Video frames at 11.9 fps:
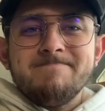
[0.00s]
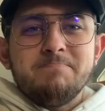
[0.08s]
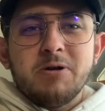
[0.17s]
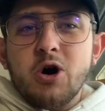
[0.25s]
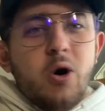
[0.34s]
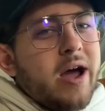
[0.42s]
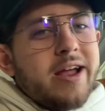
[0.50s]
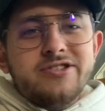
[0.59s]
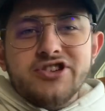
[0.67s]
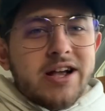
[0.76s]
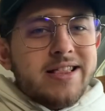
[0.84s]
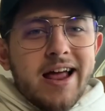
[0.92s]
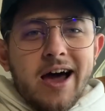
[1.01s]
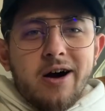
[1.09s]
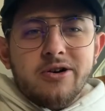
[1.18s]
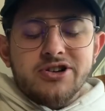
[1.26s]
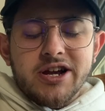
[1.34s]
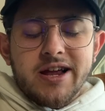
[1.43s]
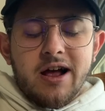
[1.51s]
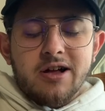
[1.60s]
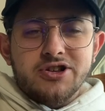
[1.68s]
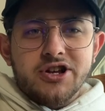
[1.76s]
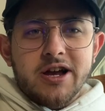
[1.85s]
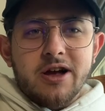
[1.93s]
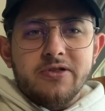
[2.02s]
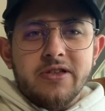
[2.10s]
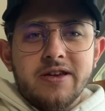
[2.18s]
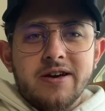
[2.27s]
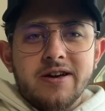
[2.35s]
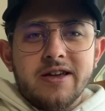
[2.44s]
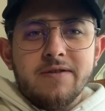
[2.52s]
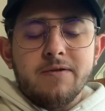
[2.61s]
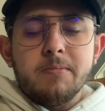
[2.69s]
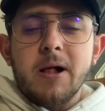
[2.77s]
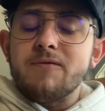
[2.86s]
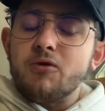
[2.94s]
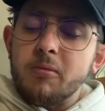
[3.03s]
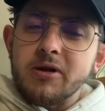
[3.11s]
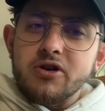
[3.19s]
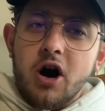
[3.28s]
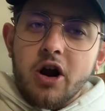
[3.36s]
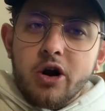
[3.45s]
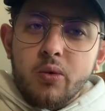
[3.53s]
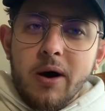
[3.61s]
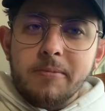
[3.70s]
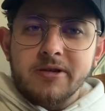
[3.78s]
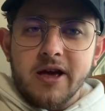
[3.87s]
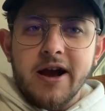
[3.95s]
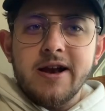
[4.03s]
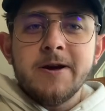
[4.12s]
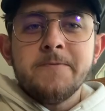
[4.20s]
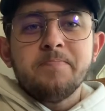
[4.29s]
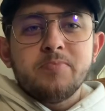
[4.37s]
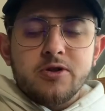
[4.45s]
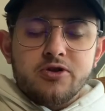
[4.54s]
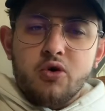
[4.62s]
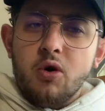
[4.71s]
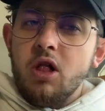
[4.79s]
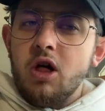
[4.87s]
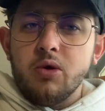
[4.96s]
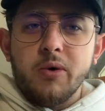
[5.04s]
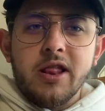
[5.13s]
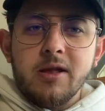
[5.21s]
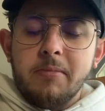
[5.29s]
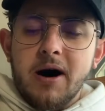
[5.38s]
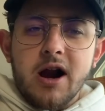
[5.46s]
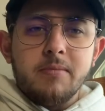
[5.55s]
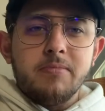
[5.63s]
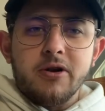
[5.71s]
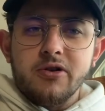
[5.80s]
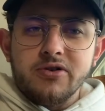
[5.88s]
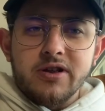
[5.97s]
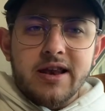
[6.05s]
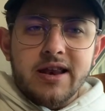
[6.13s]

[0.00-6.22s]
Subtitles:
But go ahead, check that out. Check out the giving platform. It's on our website. Scroll all the way to the bottom. There's